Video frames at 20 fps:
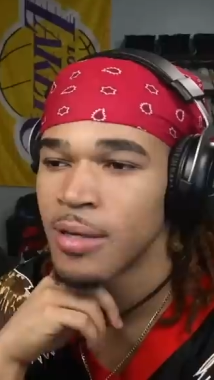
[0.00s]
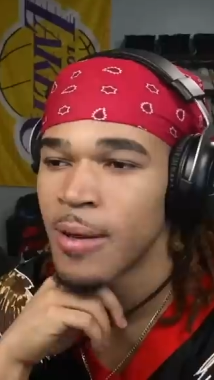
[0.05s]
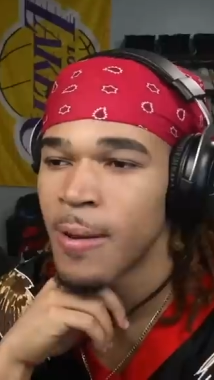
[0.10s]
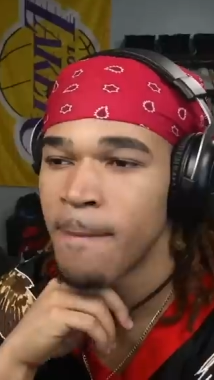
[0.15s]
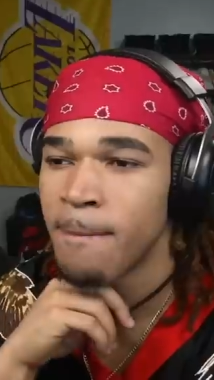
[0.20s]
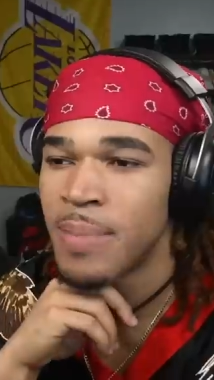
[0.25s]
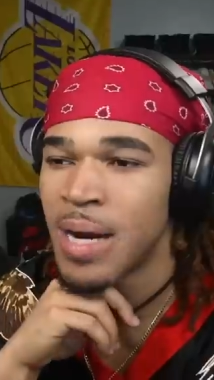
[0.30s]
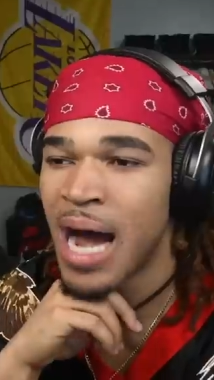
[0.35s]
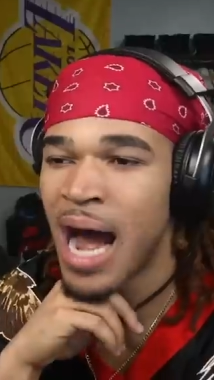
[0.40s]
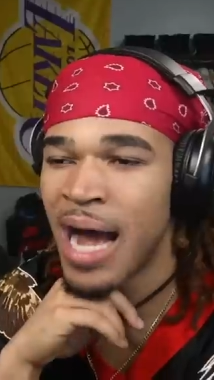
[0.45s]

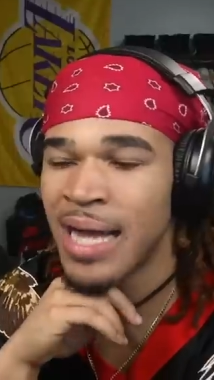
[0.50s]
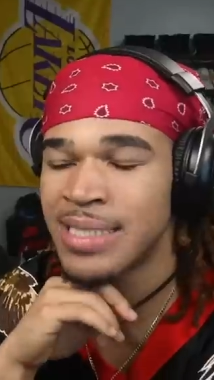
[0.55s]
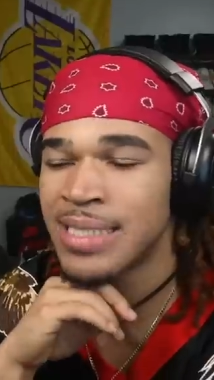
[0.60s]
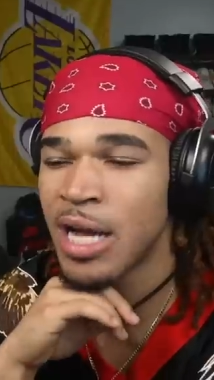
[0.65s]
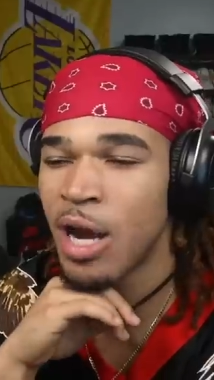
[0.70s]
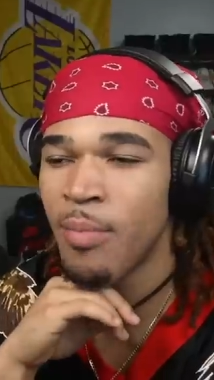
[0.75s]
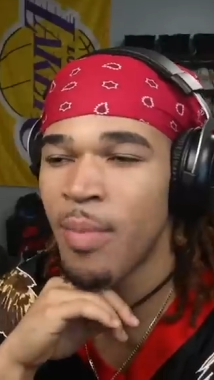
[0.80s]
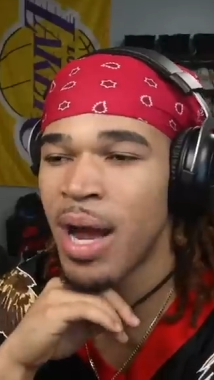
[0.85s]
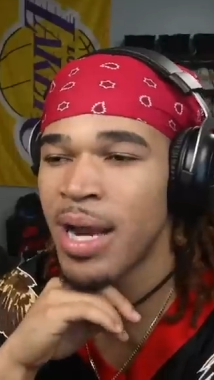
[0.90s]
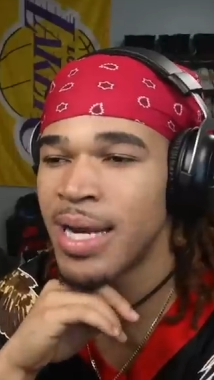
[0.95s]
But I tell
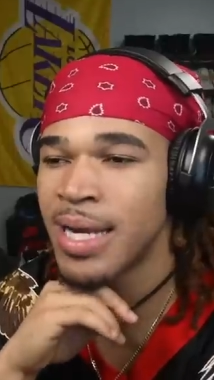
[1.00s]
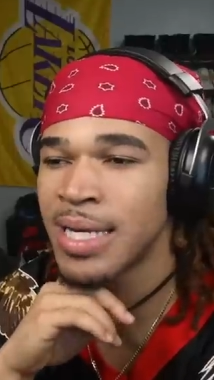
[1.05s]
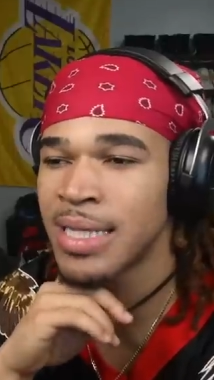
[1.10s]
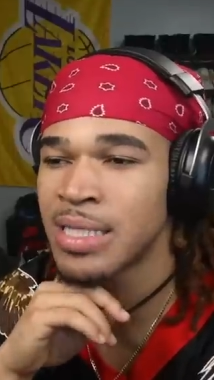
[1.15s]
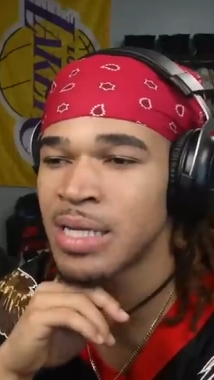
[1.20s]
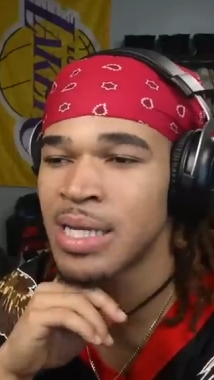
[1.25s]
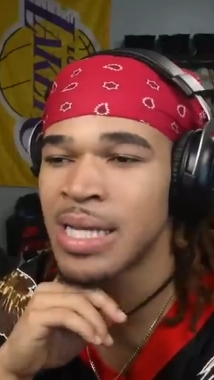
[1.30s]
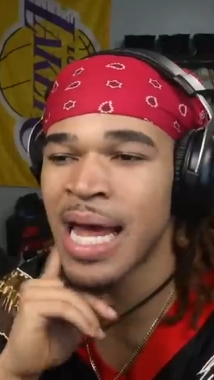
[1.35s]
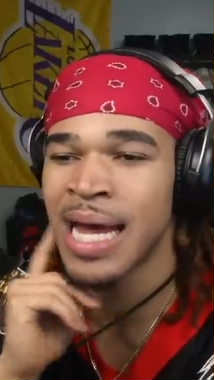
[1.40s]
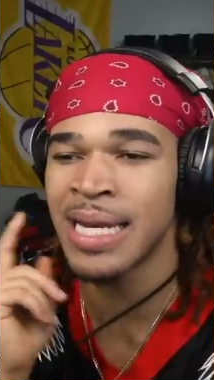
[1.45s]
my niggas,
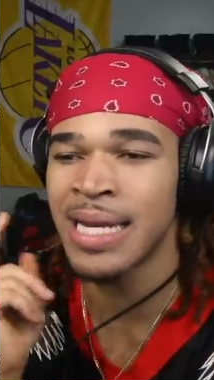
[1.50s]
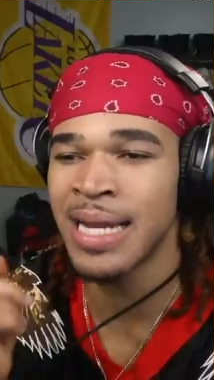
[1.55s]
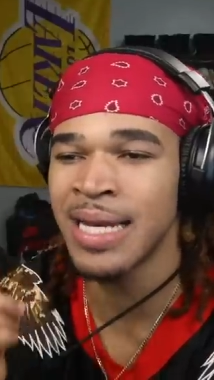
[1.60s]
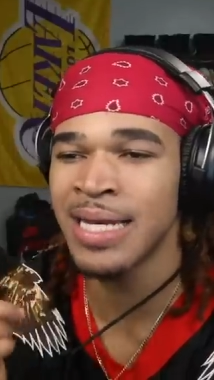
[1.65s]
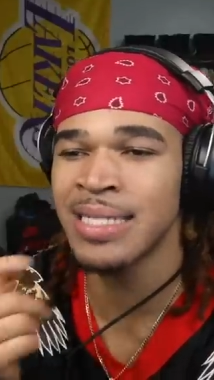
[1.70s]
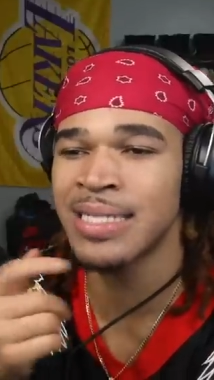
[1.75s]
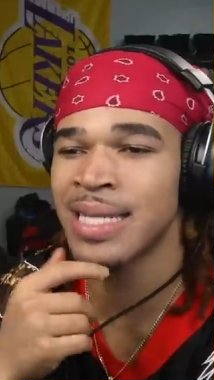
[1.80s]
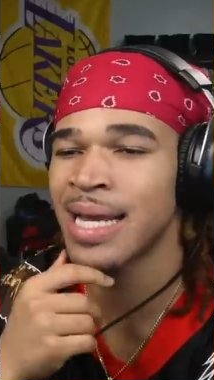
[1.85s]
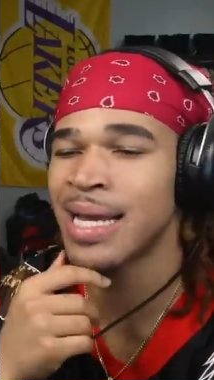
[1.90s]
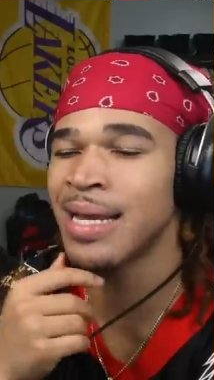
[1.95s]
like
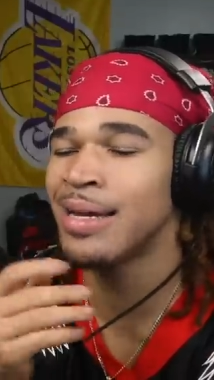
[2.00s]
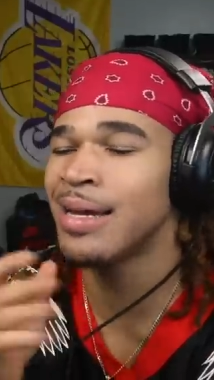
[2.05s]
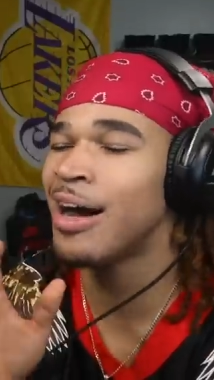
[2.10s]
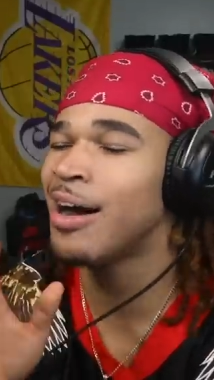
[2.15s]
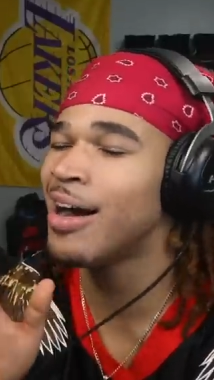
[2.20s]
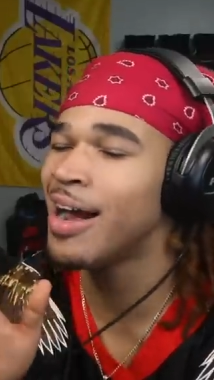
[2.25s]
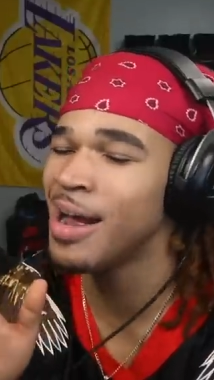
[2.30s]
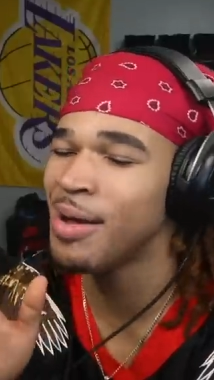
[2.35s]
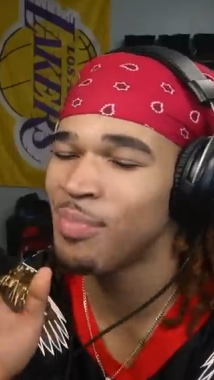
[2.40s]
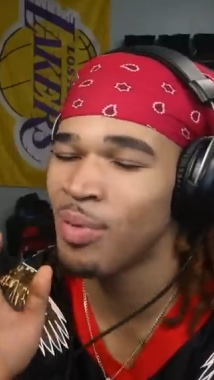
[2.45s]
say, all
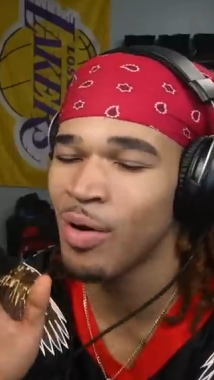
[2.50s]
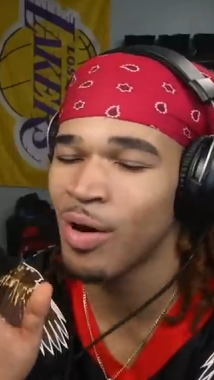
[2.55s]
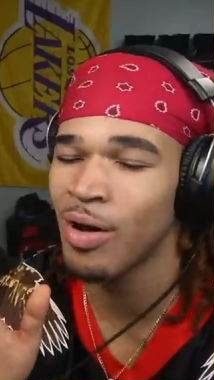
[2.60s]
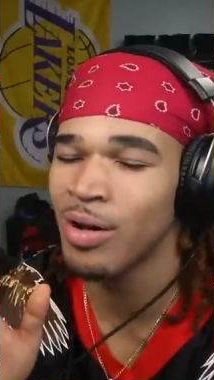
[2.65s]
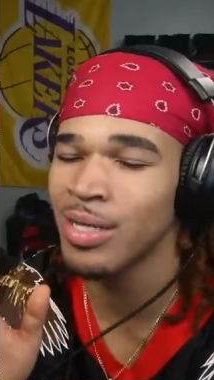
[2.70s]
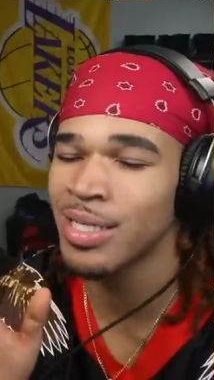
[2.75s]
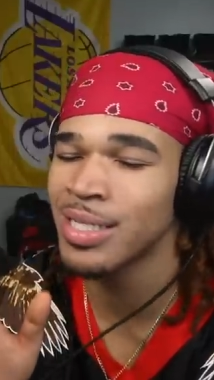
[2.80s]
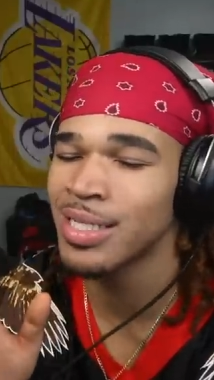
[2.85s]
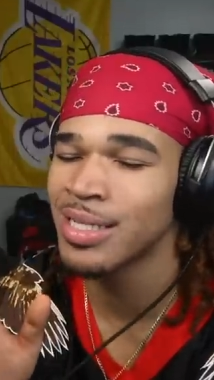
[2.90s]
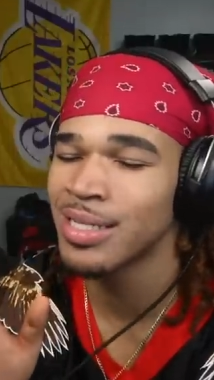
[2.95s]
right, pause.